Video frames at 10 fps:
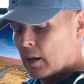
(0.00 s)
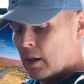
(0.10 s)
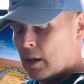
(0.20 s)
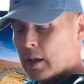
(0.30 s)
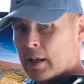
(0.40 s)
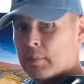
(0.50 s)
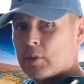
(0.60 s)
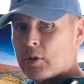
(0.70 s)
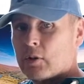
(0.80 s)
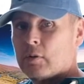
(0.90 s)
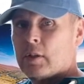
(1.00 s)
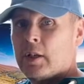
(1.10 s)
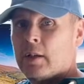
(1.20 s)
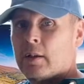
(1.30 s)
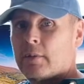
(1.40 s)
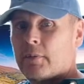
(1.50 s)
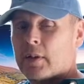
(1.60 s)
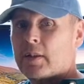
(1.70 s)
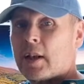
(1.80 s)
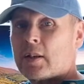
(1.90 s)
are absolutely
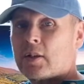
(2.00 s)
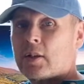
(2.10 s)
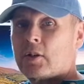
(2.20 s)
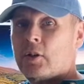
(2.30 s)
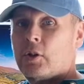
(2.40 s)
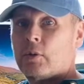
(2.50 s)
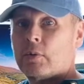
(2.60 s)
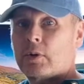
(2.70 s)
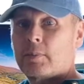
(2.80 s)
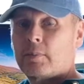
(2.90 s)
fantastic to use.